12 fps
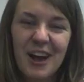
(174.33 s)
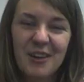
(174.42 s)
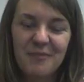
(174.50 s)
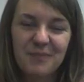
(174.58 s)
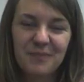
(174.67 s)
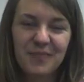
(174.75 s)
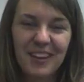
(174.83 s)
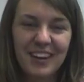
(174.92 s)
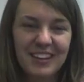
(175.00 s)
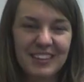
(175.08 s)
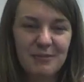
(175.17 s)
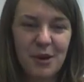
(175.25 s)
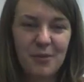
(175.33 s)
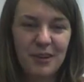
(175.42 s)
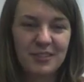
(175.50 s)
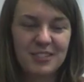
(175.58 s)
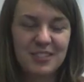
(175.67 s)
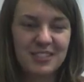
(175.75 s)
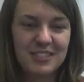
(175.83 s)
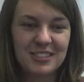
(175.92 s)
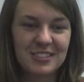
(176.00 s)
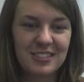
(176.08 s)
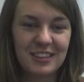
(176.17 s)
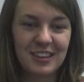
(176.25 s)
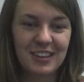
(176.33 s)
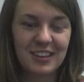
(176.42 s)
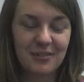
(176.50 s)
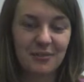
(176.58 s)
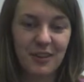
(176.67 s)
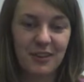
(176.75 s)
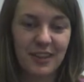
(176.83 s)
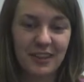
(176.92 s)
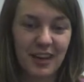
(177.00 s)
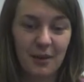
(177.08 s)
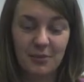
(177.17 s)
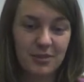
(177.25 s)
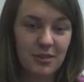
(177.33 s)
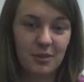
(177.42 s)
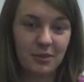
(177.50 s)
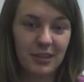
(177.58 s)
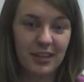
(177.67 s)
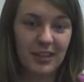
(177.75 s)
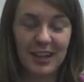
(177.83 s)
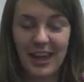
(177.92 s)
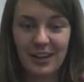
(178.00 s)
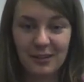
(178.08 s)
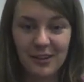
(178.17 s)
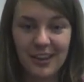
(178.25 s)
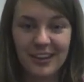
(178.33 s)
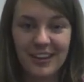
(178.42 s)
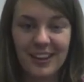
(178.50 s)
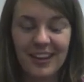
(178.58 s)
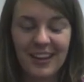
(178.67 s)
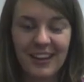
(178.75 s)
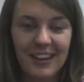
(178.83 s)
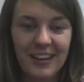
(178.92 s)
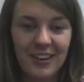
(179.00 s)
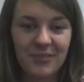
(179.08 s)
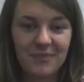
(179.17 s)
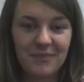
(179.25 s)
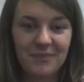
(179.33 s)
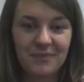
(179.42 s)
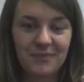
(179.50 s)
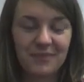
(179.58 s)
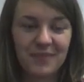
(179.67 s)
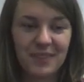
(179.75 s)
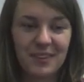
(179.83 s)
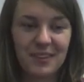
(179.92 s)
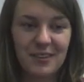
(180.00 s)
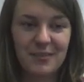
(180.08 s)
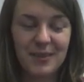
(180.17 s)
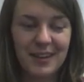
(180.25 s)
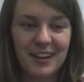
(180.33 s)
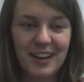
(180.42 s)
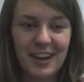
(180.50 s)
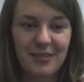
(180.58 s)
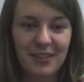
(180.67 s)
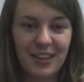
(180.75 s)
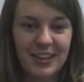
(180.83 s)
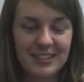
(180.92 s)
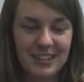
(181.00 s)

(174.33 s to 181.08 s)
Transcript: And at the moment, felt like I was totally inadequate. But I realized,